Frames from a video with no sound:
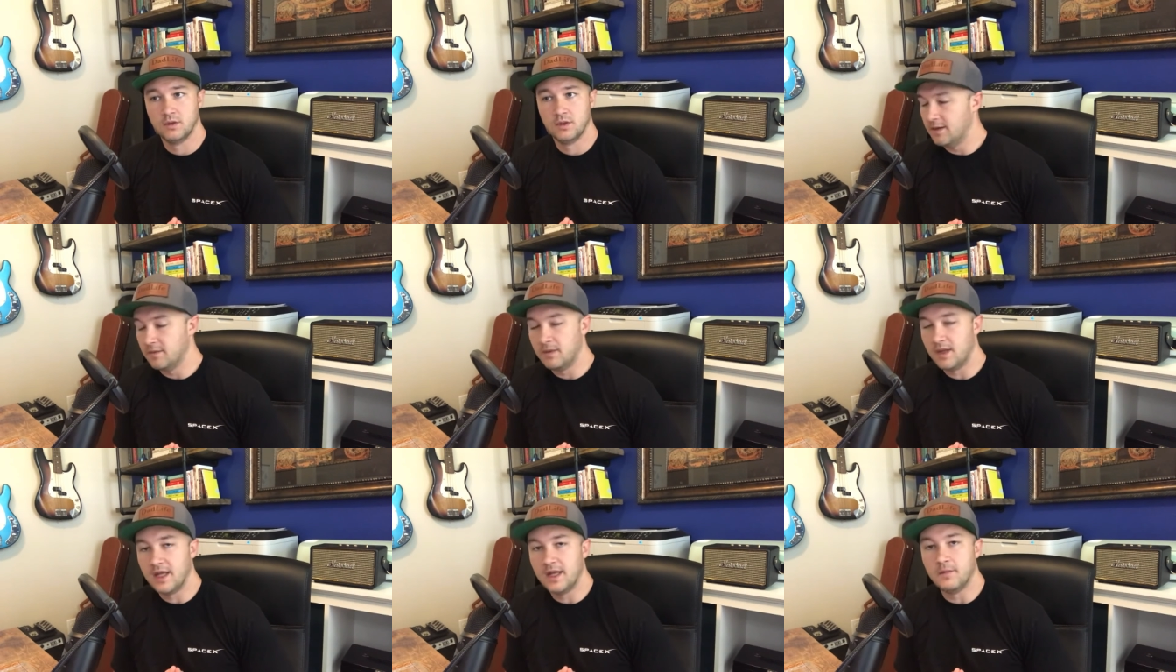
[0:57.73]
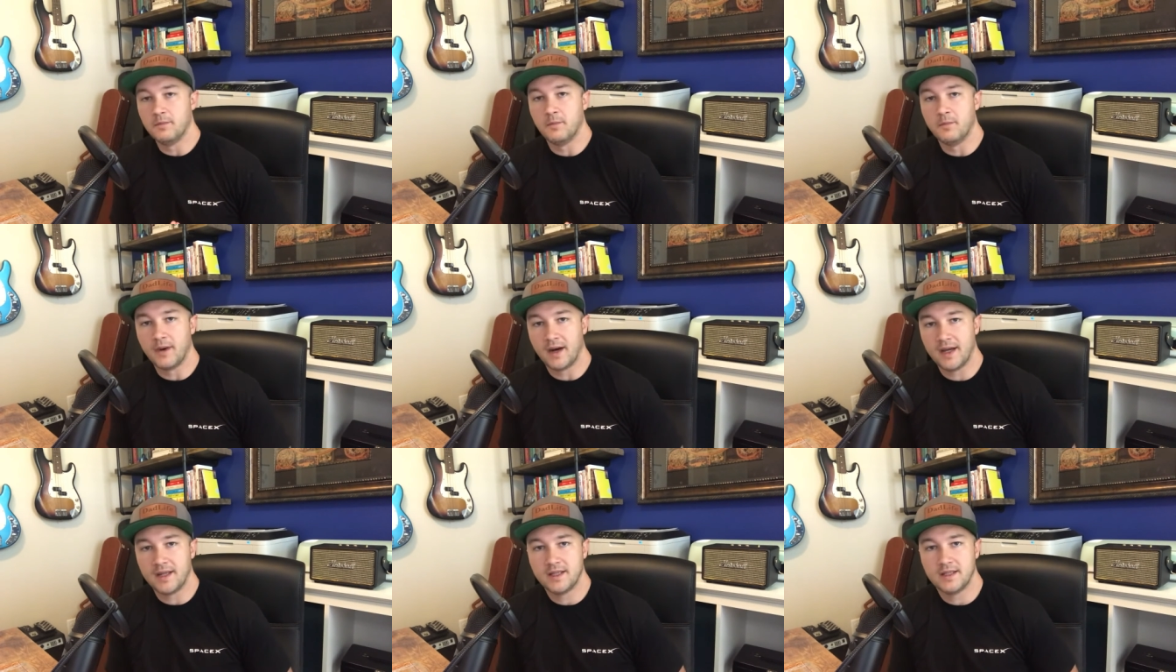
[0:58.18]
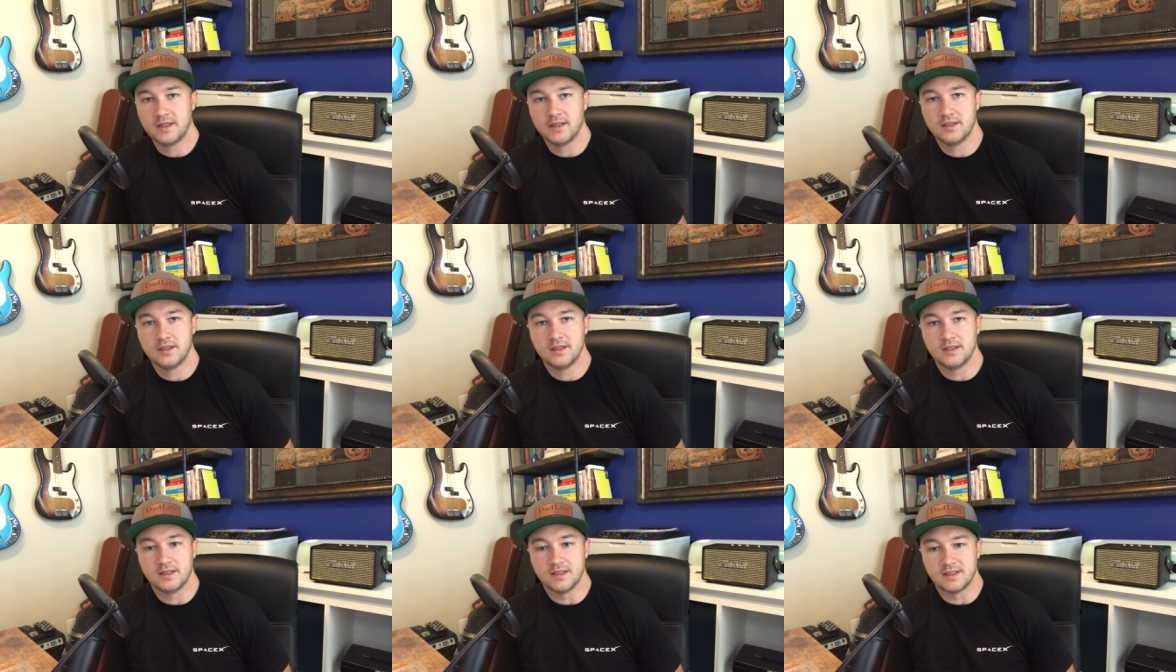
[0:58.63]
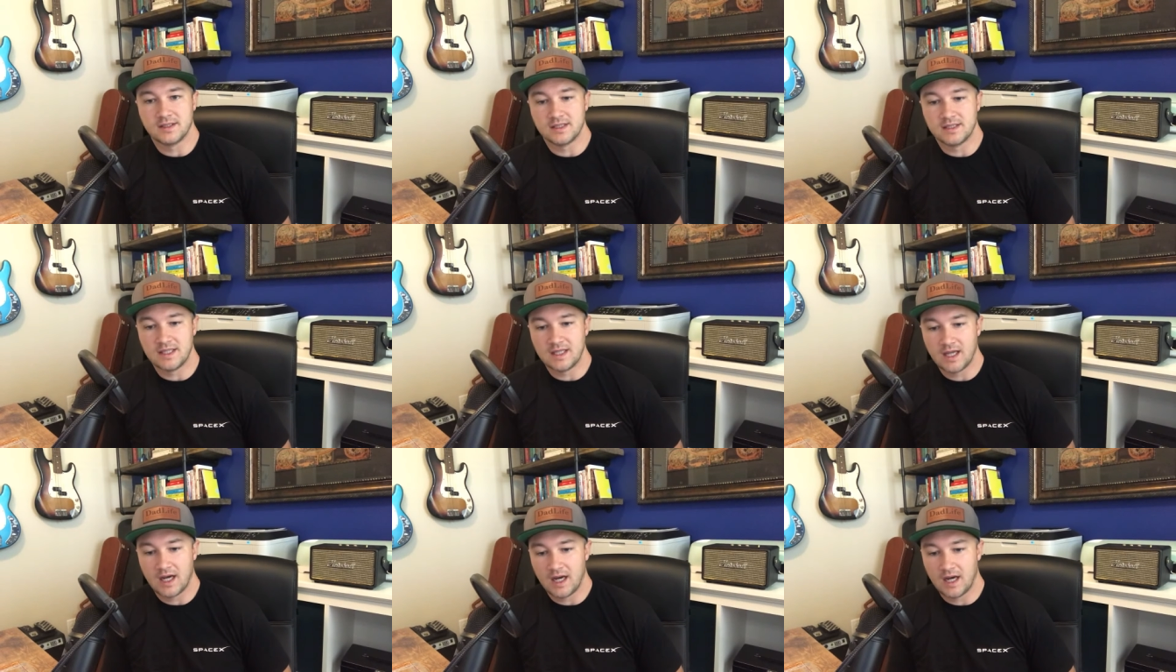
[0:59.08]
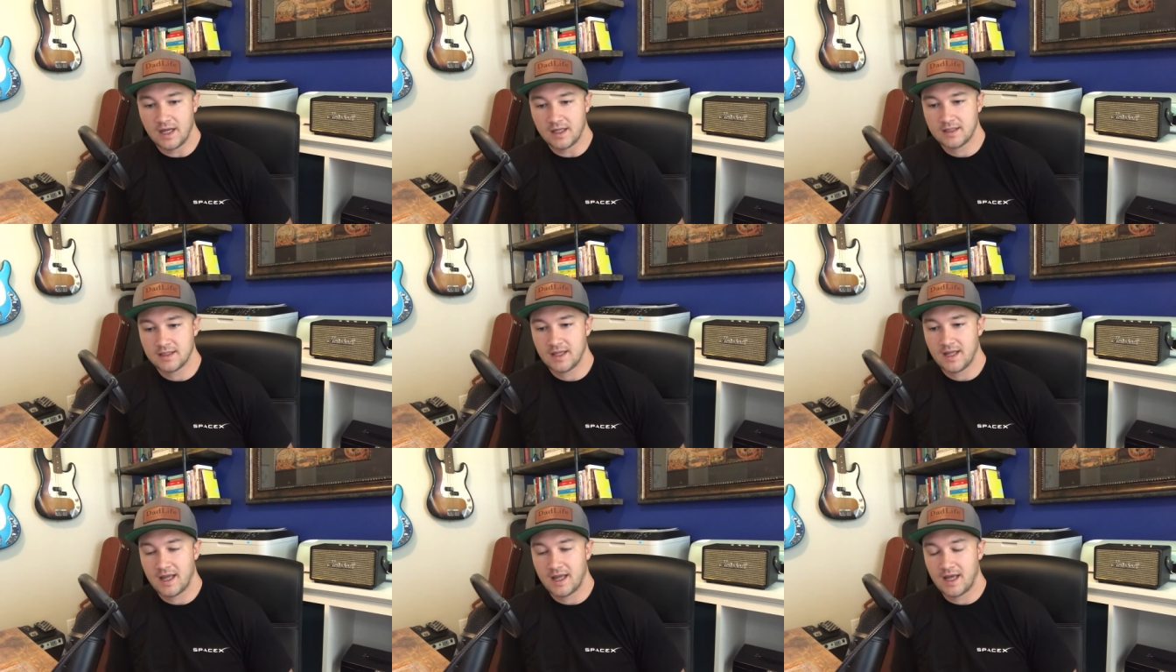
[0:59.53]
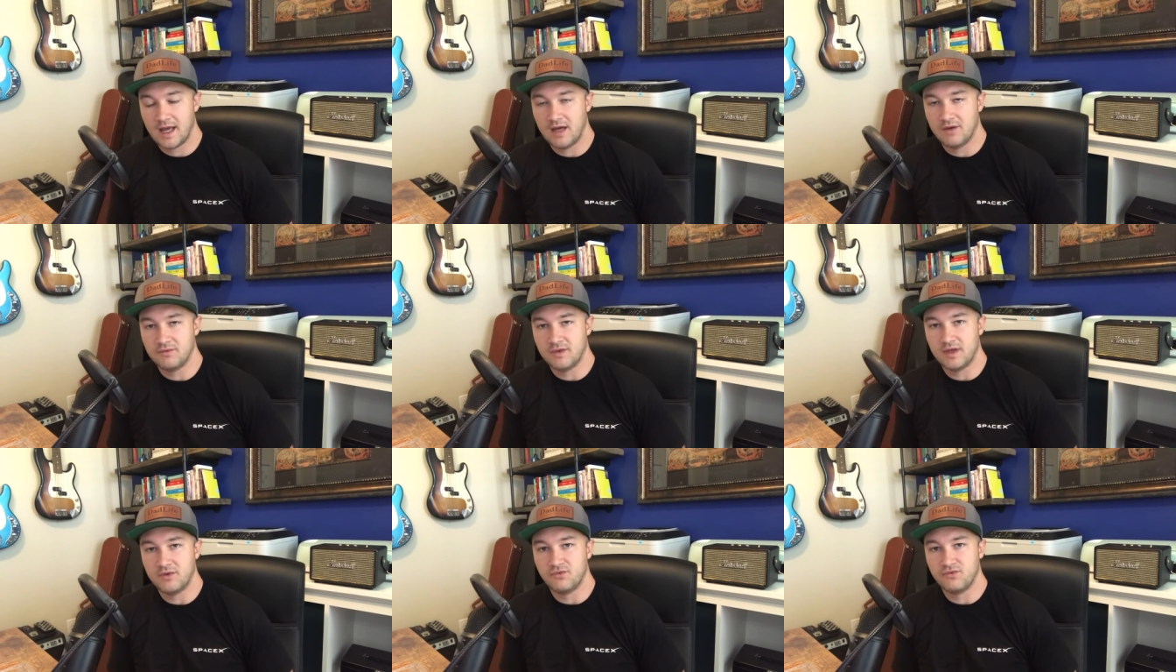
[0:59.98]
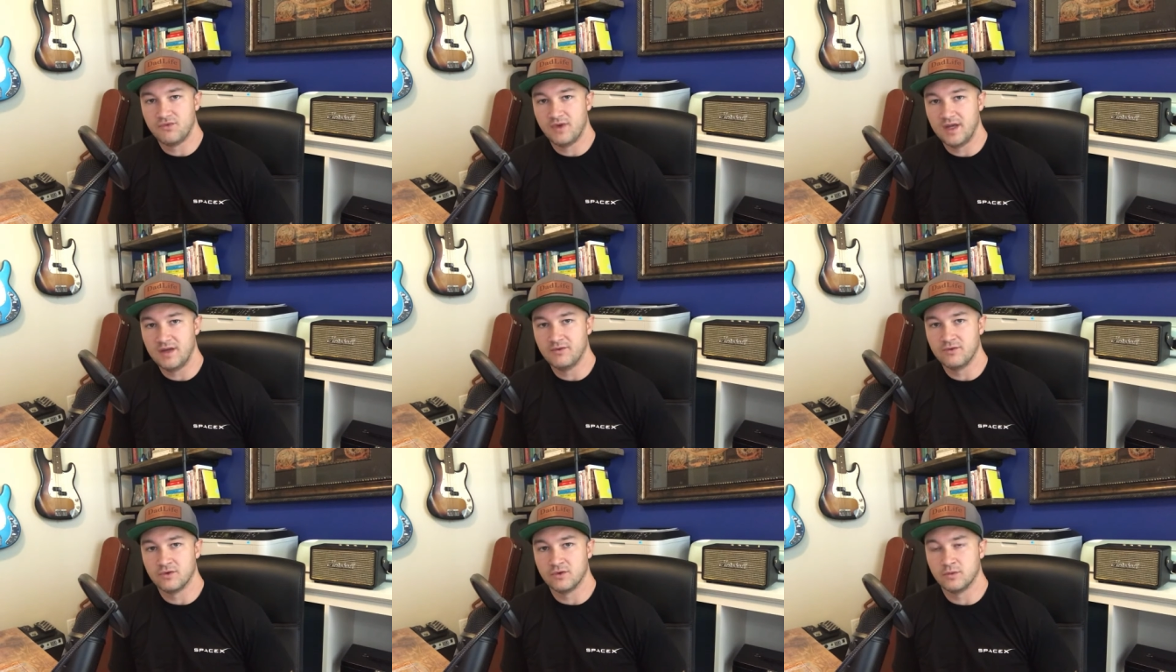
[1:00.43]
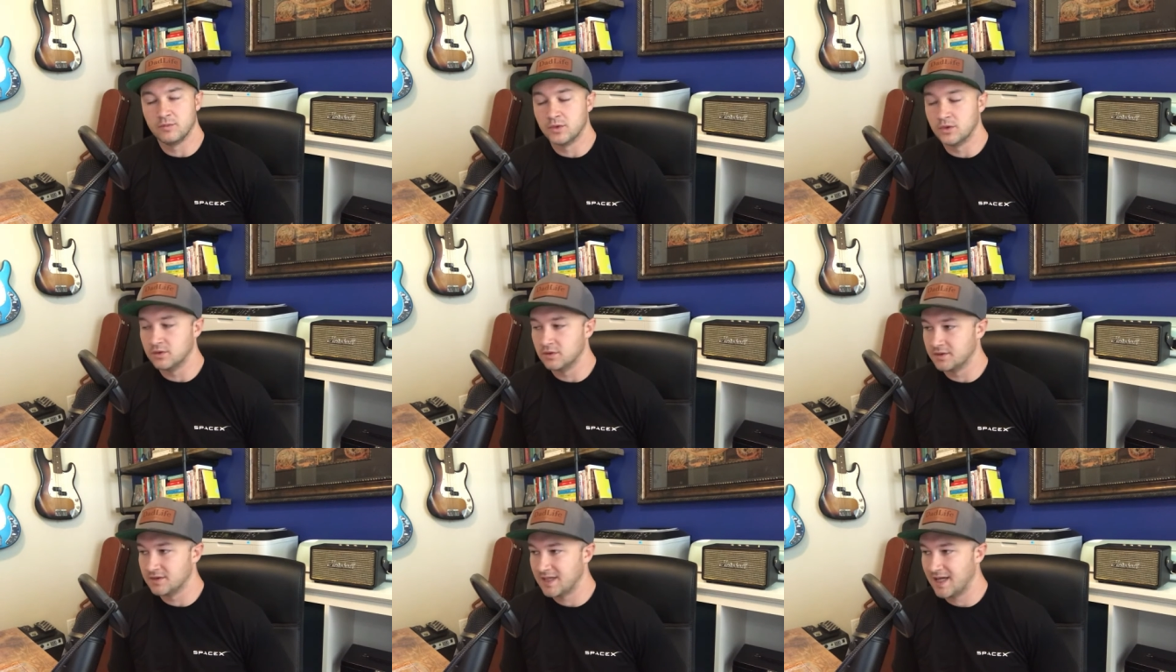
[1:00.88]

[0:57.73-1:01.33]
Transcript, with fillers: And, and Biden does not have a favorable